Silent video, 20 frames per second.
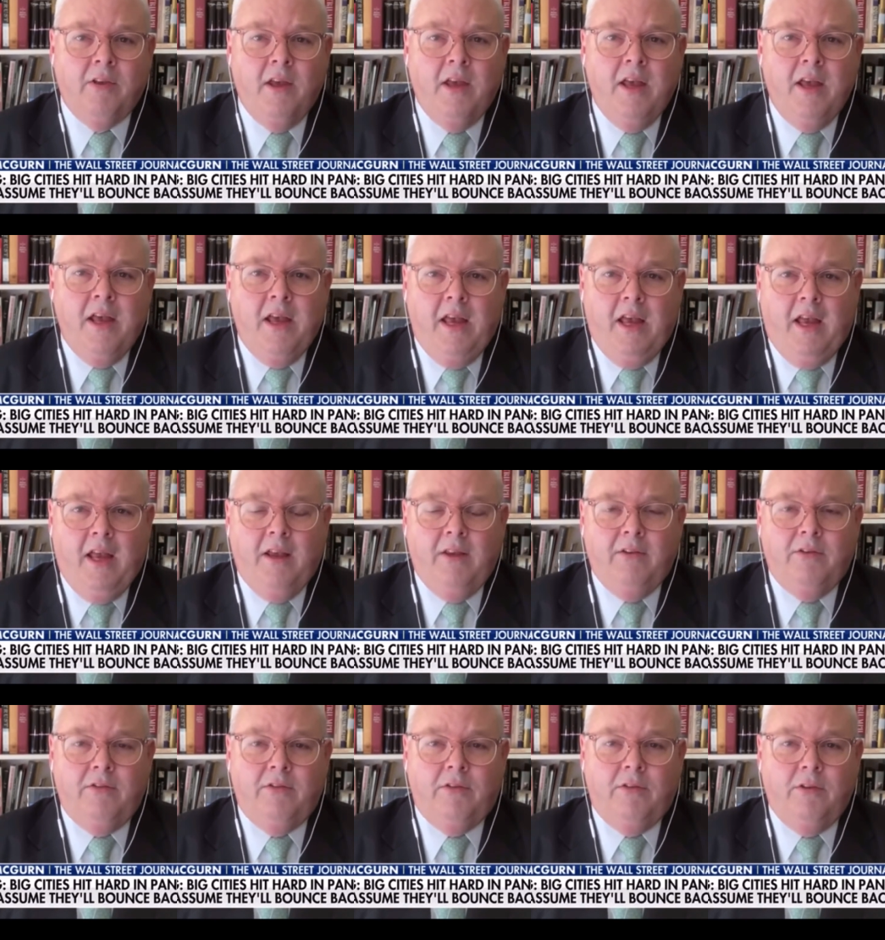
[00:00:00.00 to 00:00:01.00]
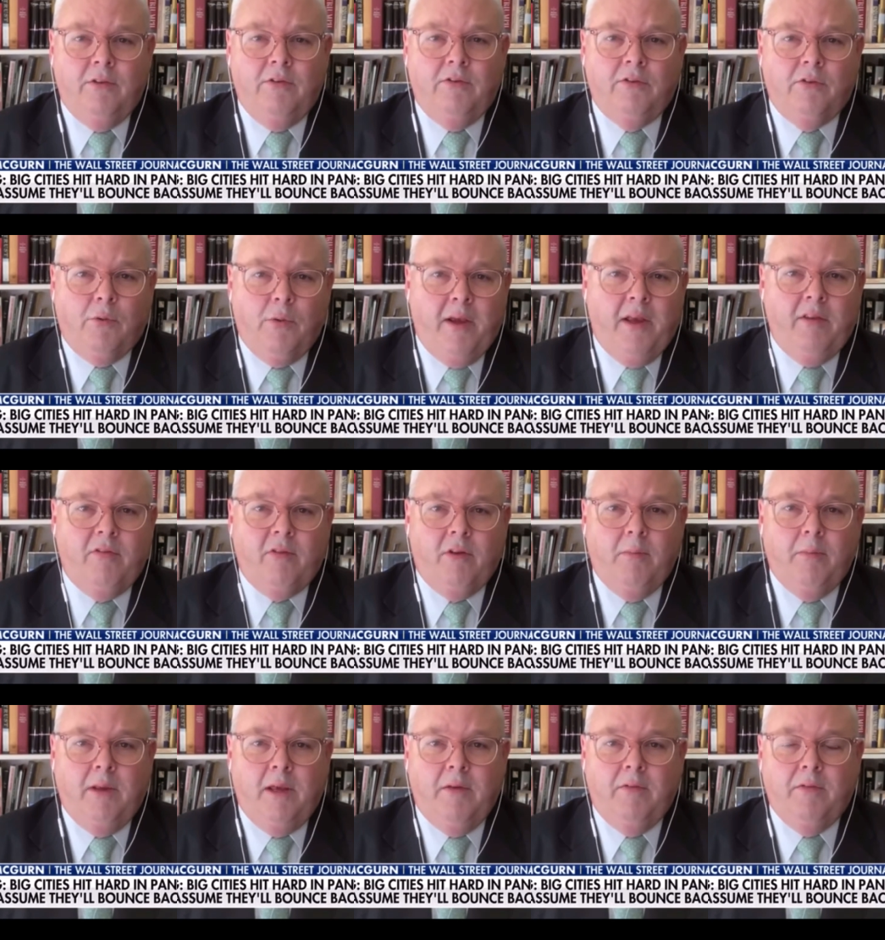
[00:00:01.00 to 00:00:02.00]
By the fact that I'm calling this left
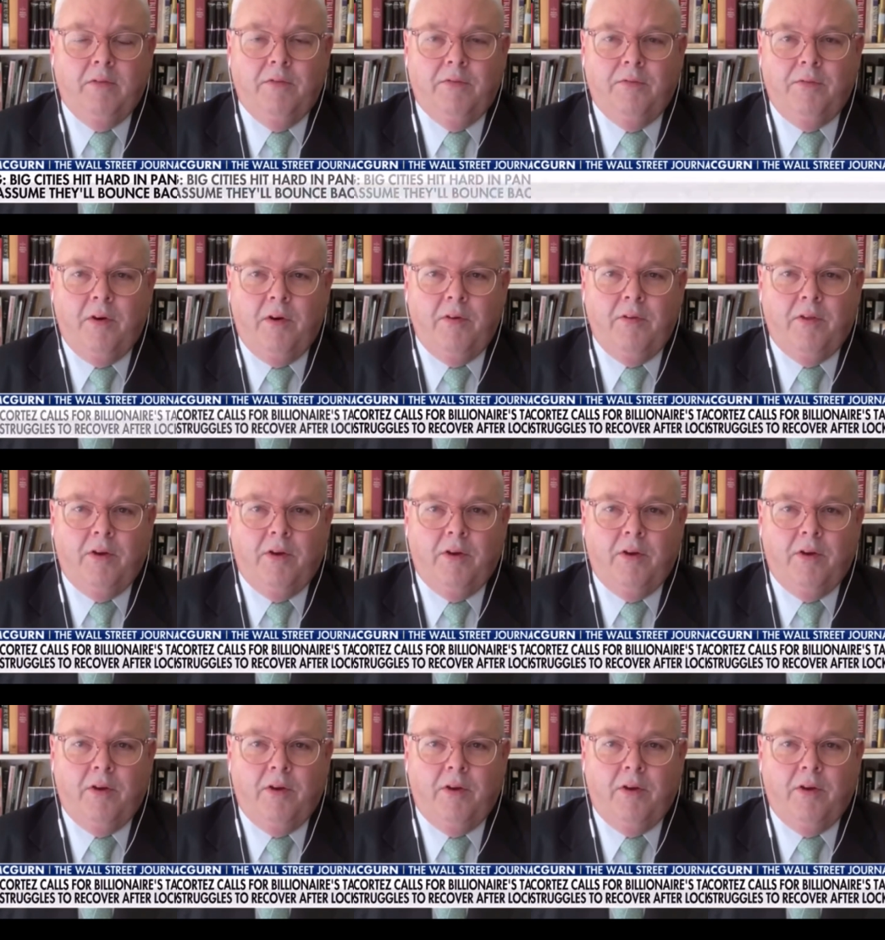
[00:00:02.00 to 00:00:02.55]
wing, it shouldn't be